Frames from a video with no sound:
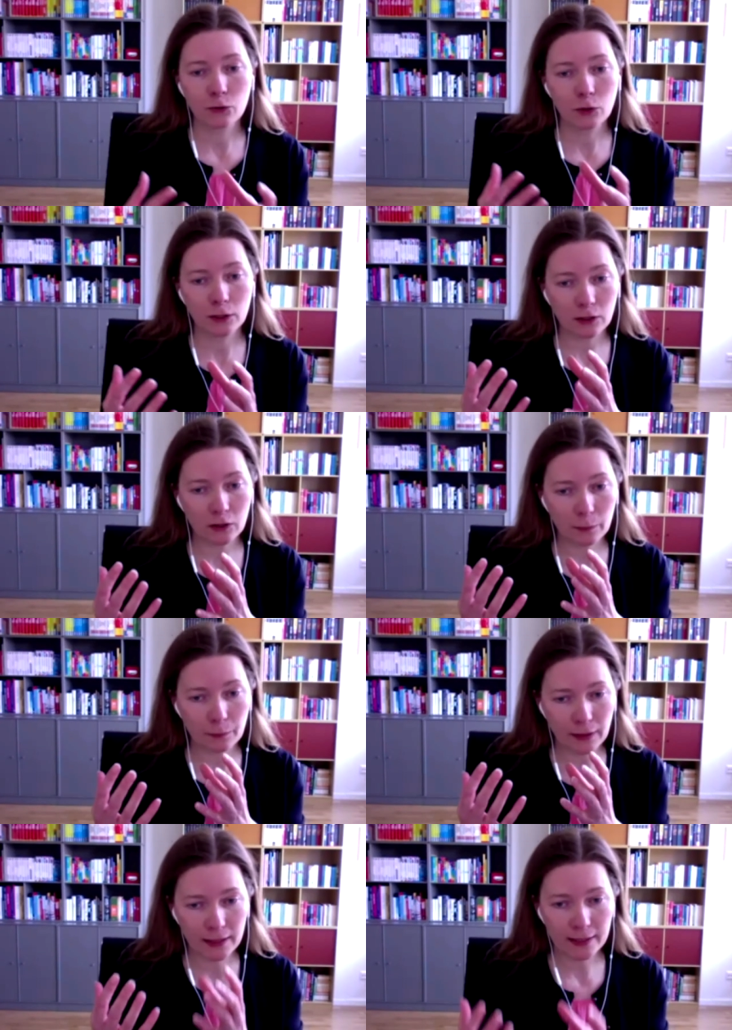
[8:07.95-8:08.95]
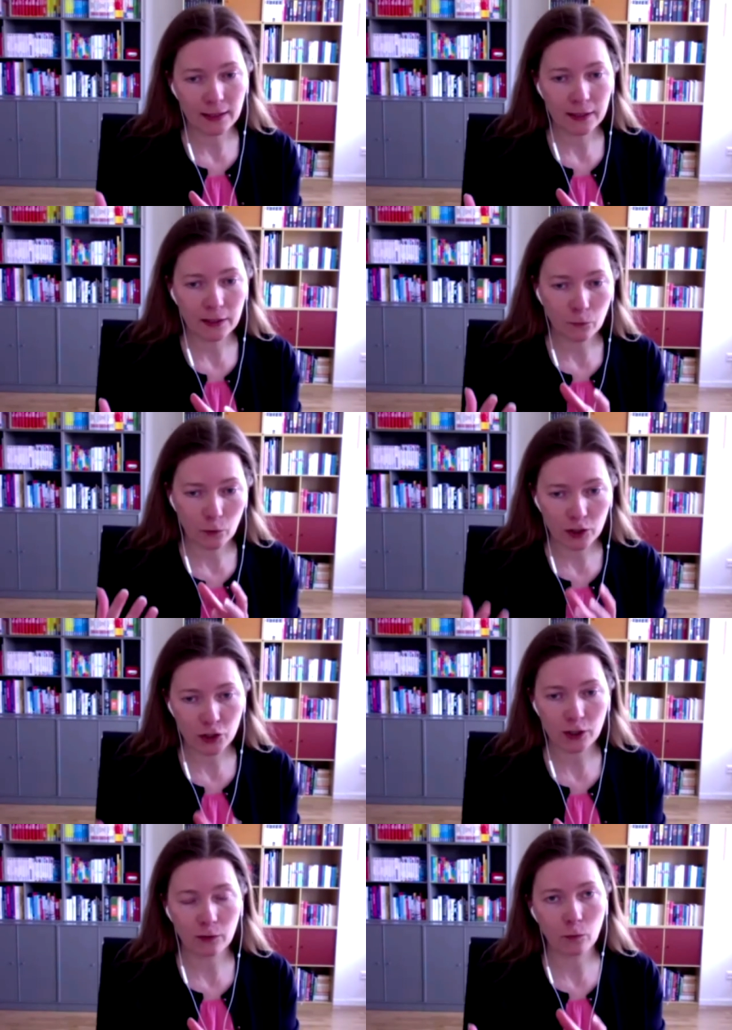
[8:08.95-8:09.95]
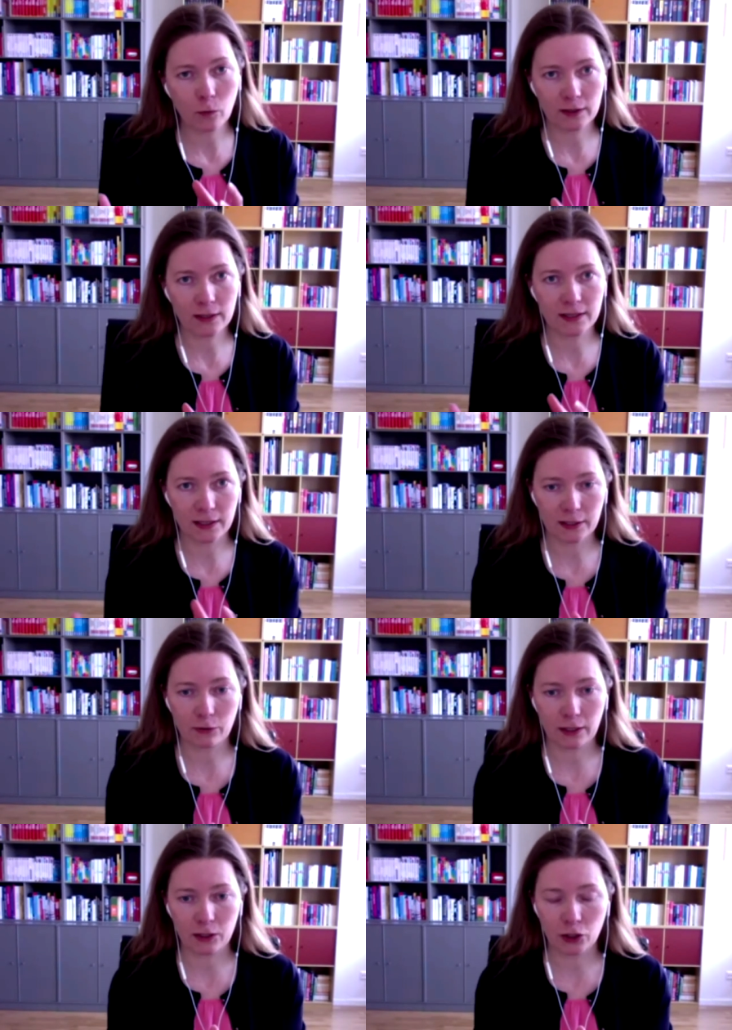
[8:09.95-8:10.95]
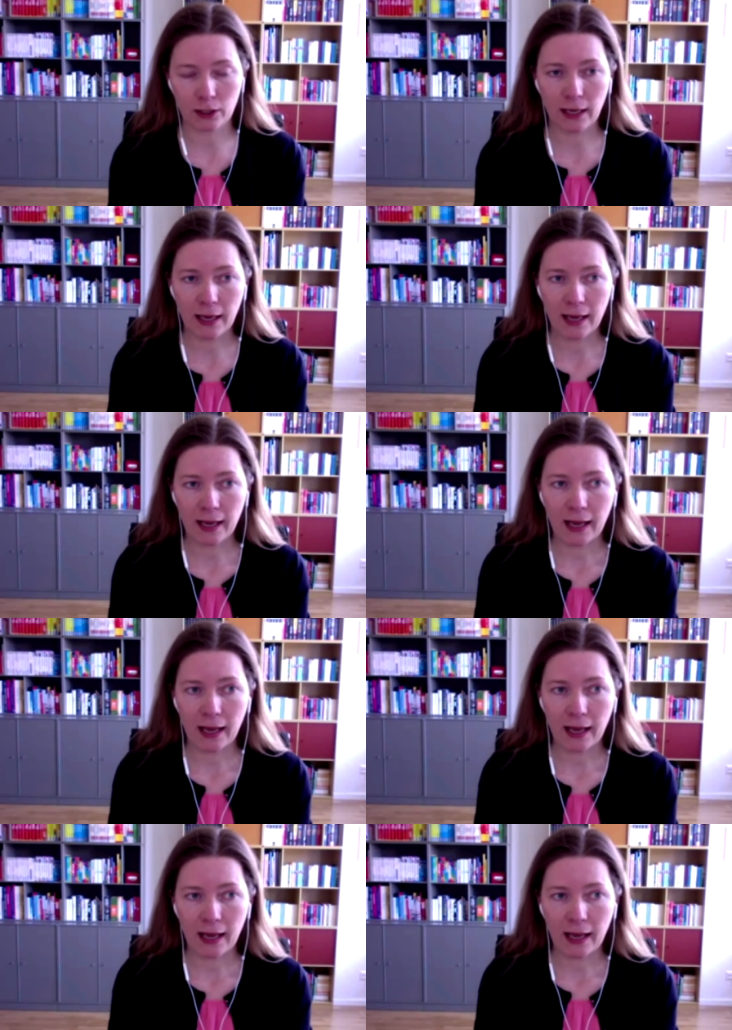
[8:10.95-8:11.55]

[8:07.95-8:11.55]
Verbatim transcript: to a completely virtual working situation.